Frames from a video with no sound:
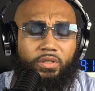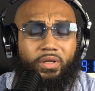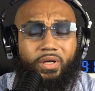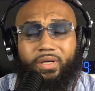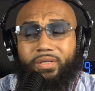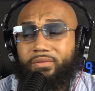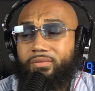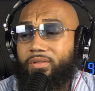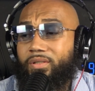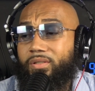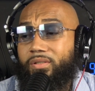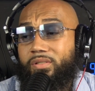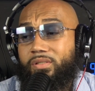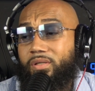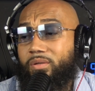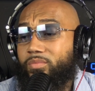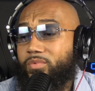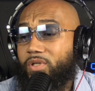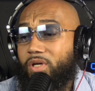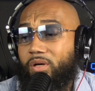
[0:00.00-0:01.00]
Like, nigga,
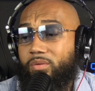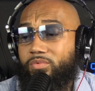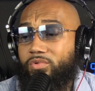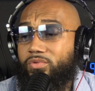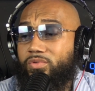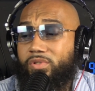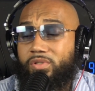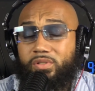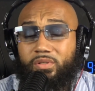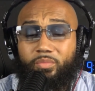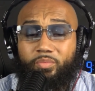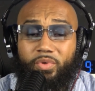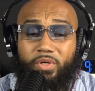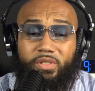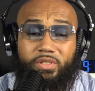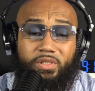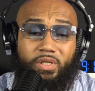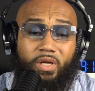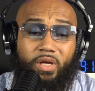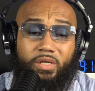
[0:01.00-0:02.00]
sometimes you just a
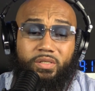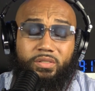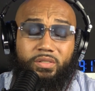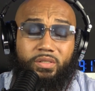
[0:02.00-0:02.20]
bitch ass